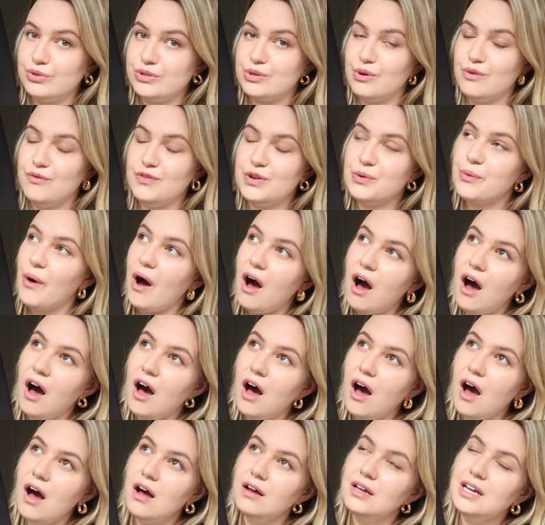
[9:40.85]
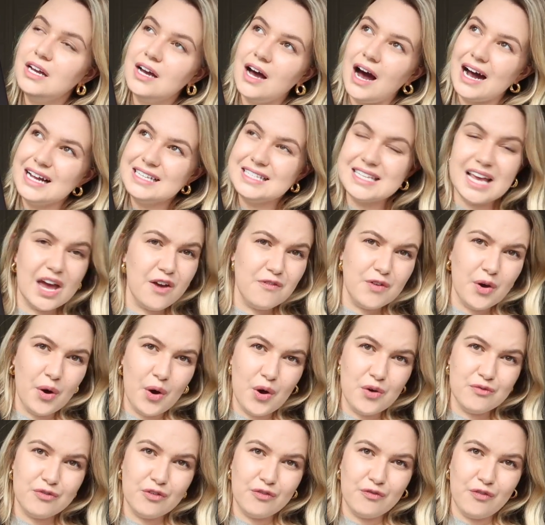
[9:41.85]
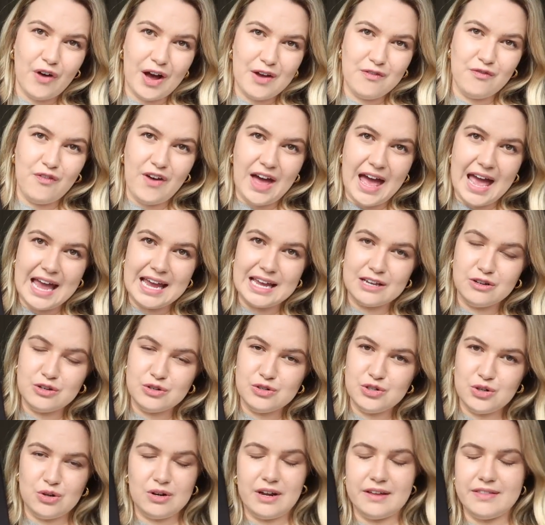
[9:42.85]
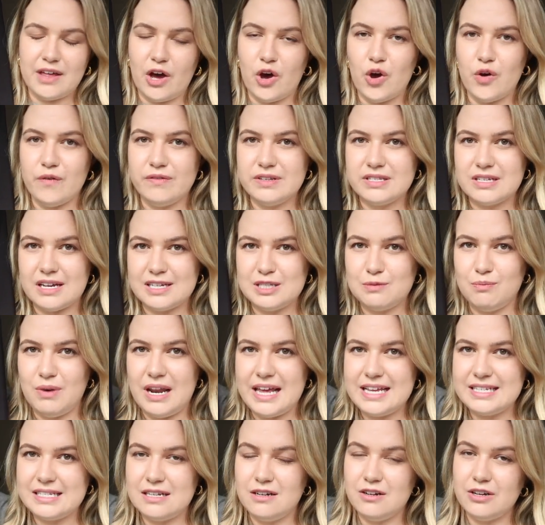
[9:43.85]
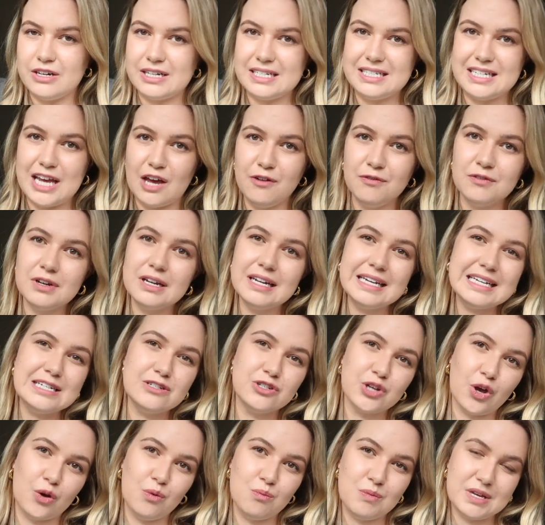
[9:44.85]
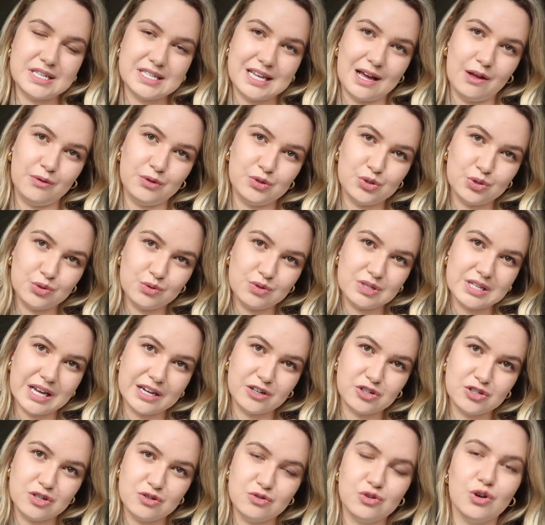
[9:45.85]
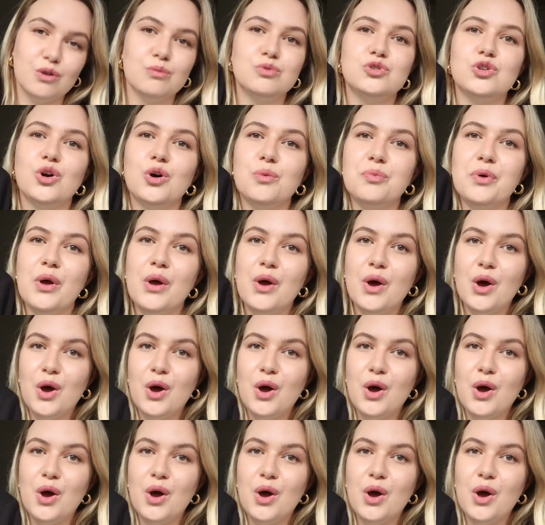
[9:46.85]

So if you are, I'd say if you're over five foot eight and you do like that oversized blazer look, definitely don't miss out the tall section in Topshop